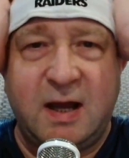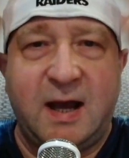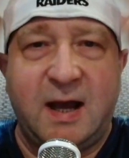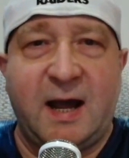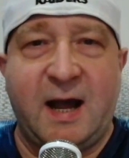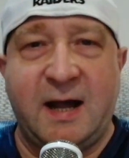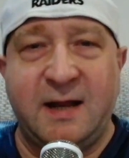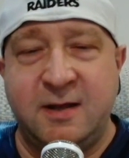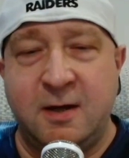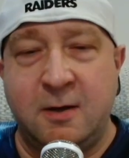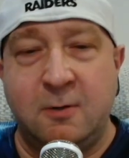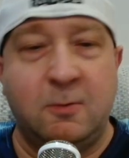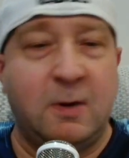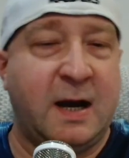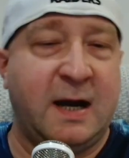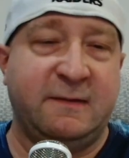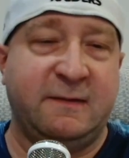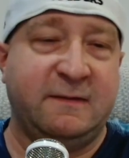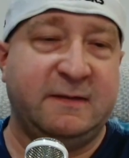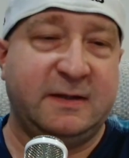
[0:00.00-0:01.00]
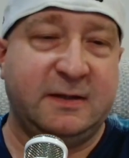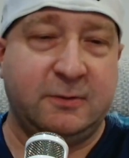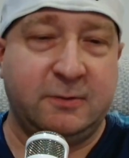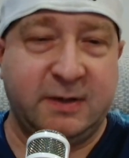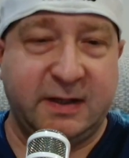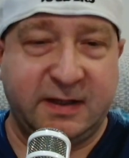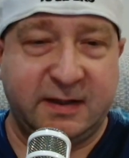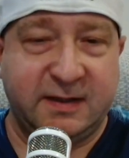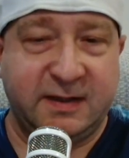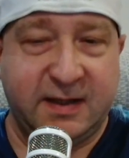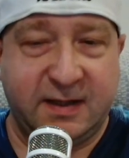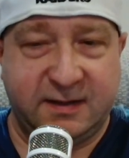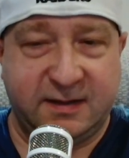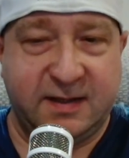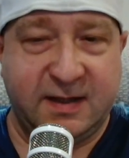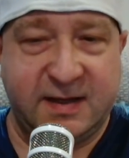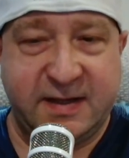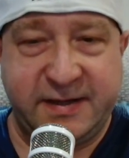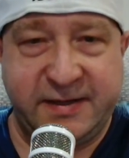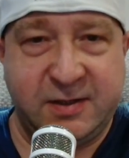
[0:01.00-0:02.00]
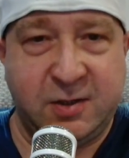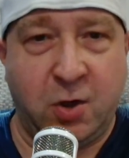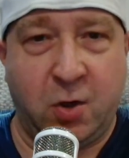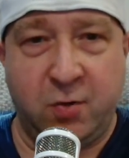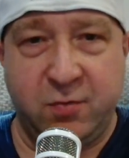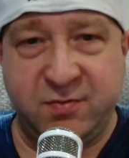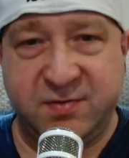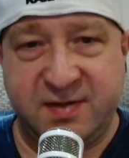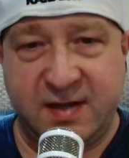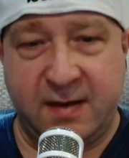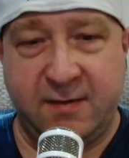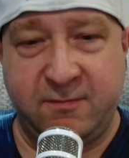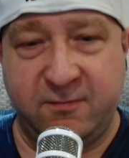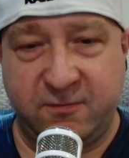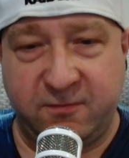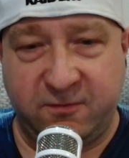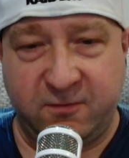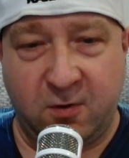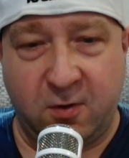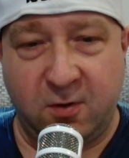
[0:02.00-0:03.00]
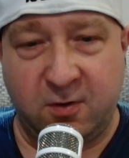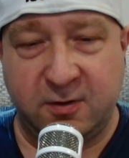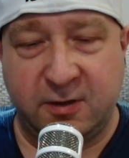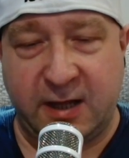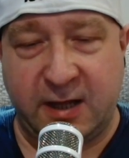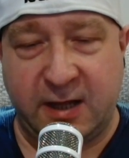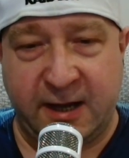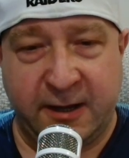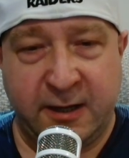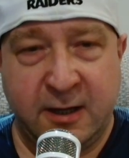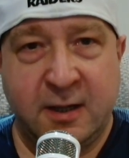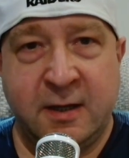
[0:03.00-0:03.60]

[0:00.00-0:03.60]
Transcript: I know why they're doing it. They need content for